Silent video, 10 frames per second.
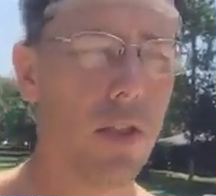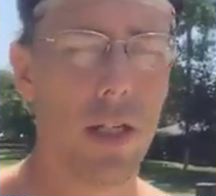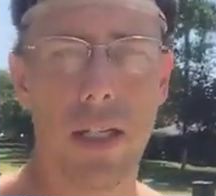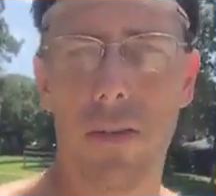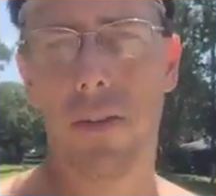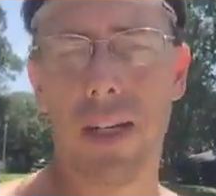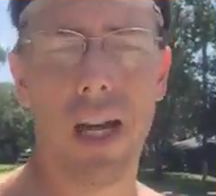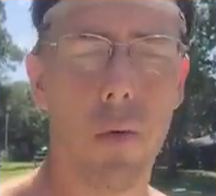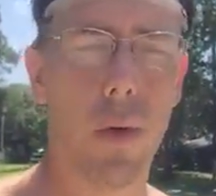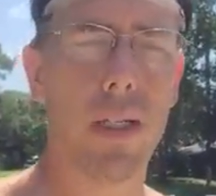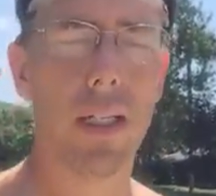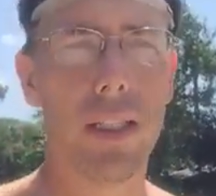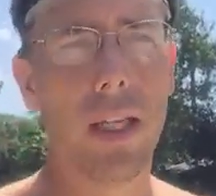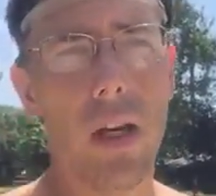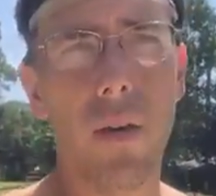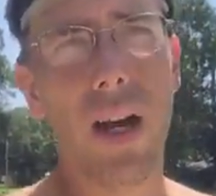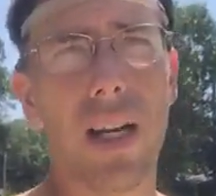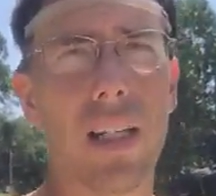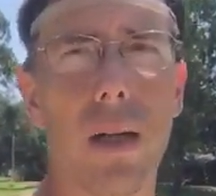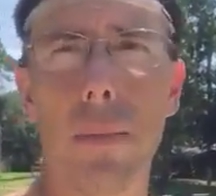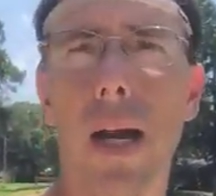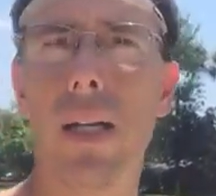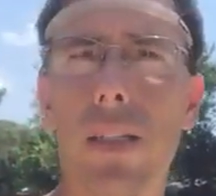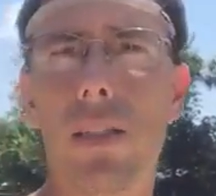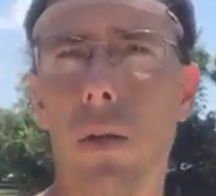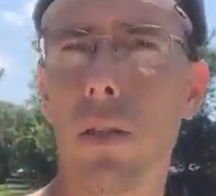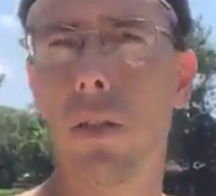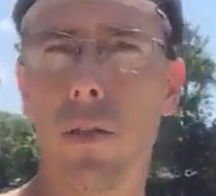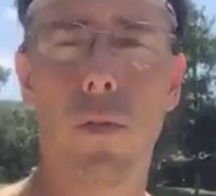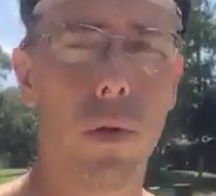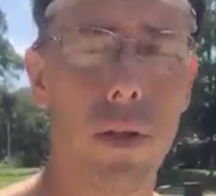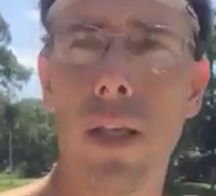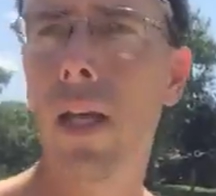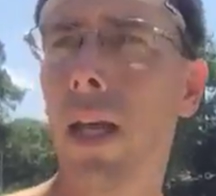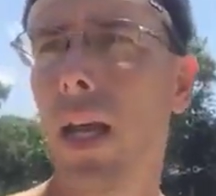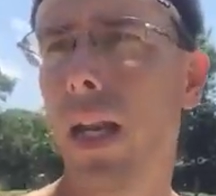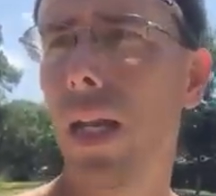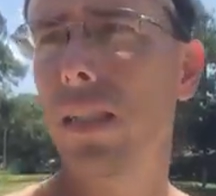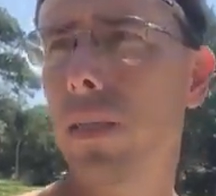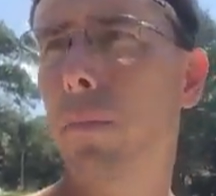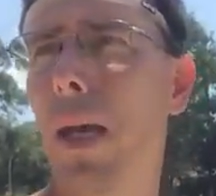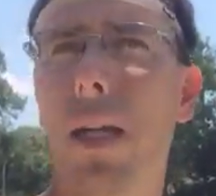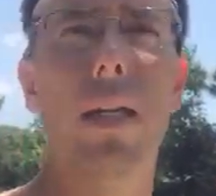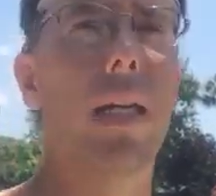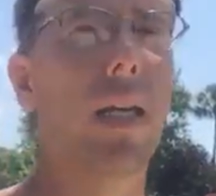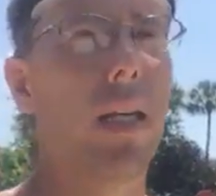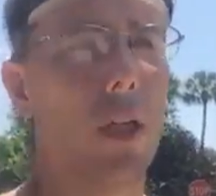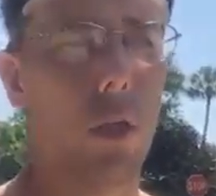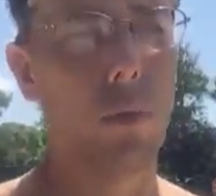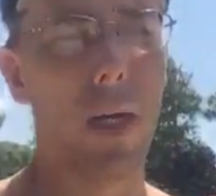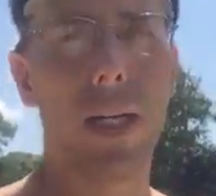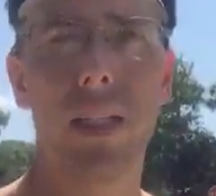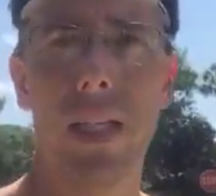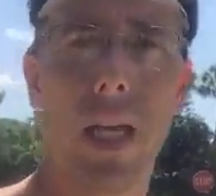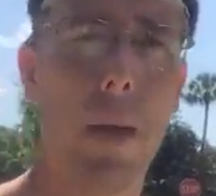trying to get it figured out where it needed to go, how to get it mounted, so on and so forth, and I actually mounted it incorrectly.